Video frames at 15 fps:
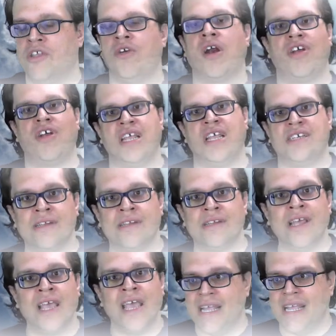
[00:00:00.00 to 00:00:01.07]
you are
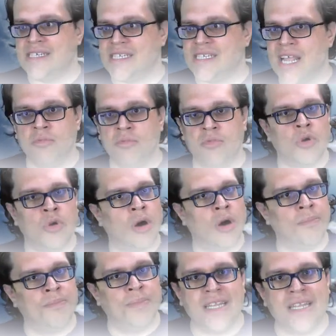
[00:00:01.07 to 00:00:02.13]
releasing. It's time to
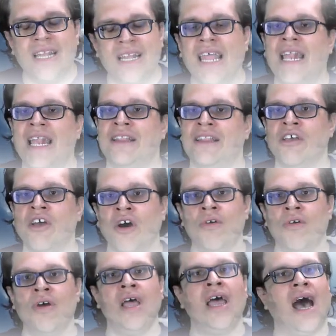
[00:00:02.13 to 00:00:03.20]
completely let
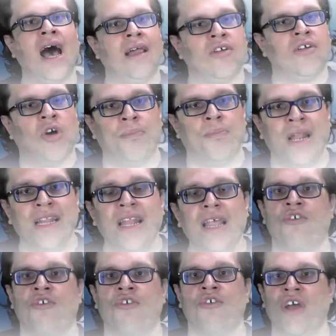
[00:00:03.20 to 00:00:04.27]
go and
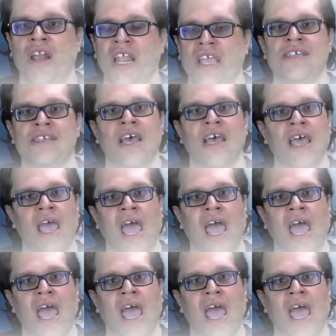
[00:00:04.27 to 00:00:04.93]
completely release